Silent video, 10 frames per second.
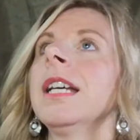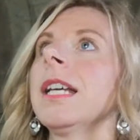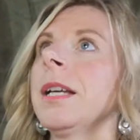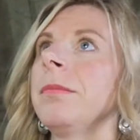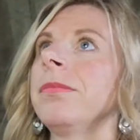
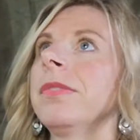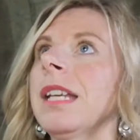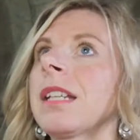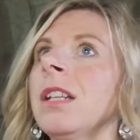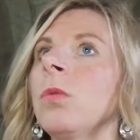
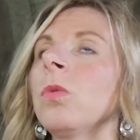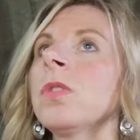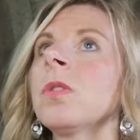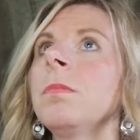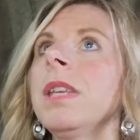That can
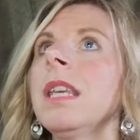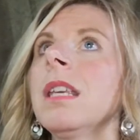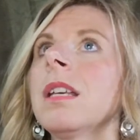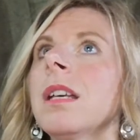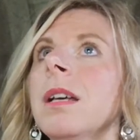also
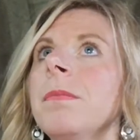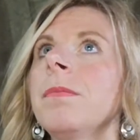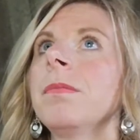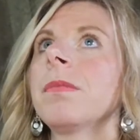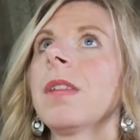be,
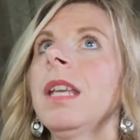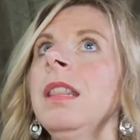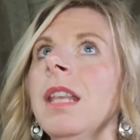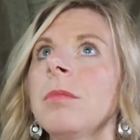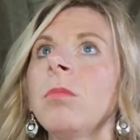
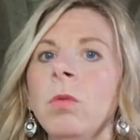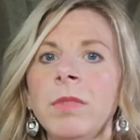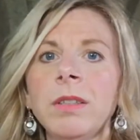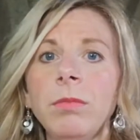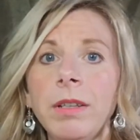in that
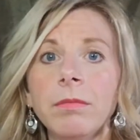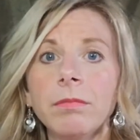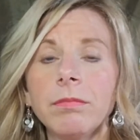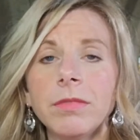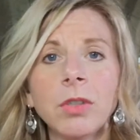moment, we
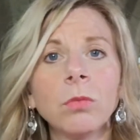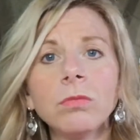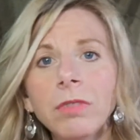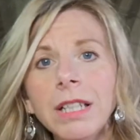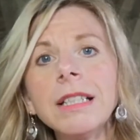
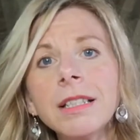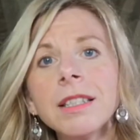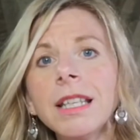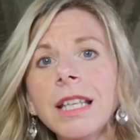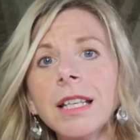don't really
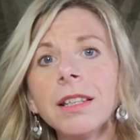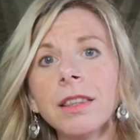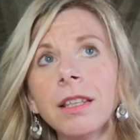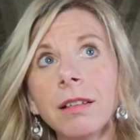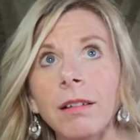see
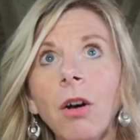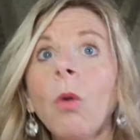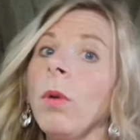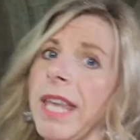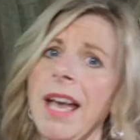the,
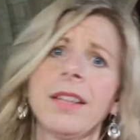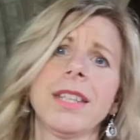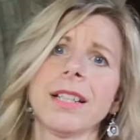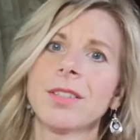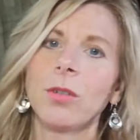oh yeah,
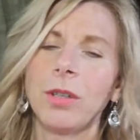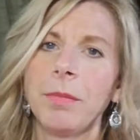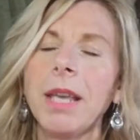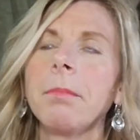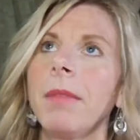that's going to
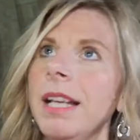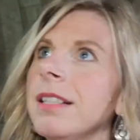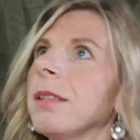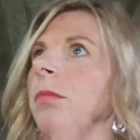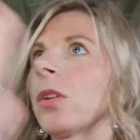be
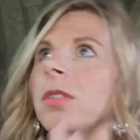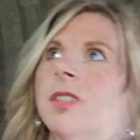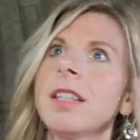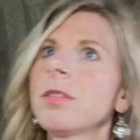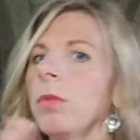amazing
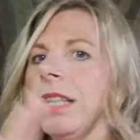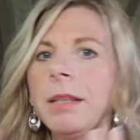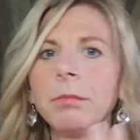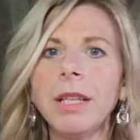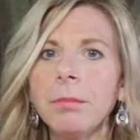because this will
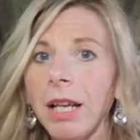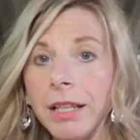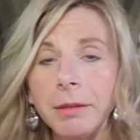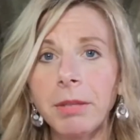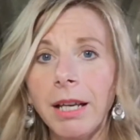lead me blah,
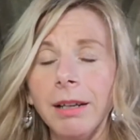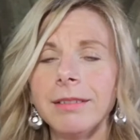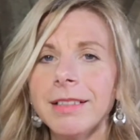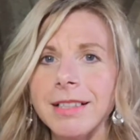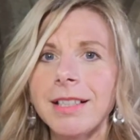blah,
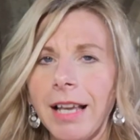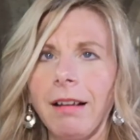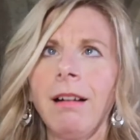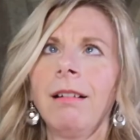blah. It's like,